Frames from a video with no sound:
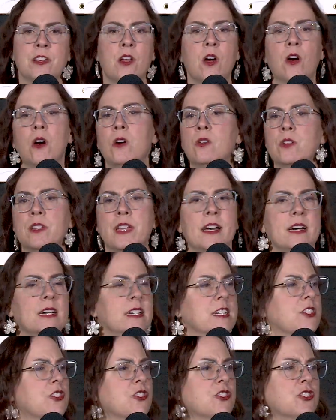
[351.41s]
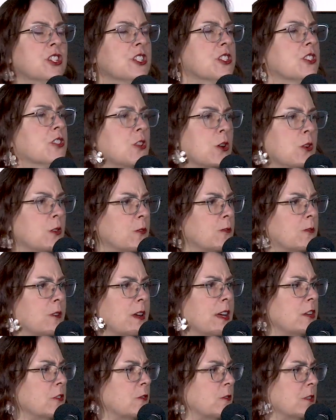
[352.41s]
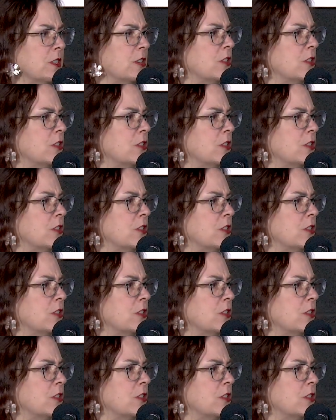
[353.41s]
oh yeah, it's just Zofran for the